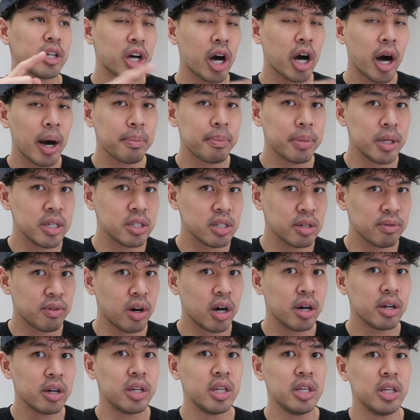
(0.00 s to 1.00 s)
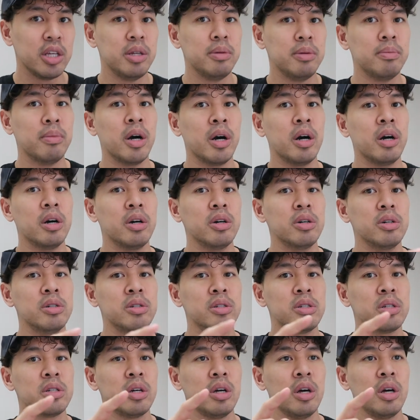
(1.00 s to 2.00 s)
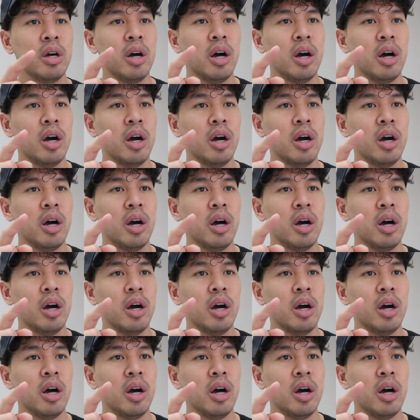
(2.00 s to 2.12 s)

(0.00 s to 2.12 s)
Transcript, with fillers: copies of all the emails,